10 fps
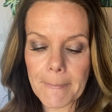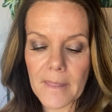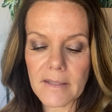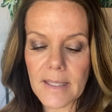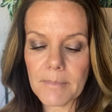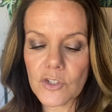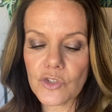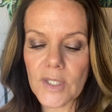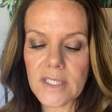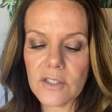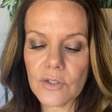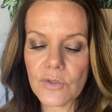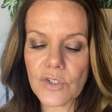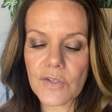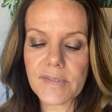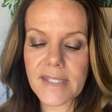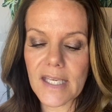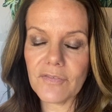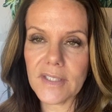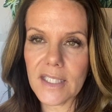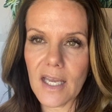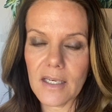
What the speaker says: Demonstrate the use of safety and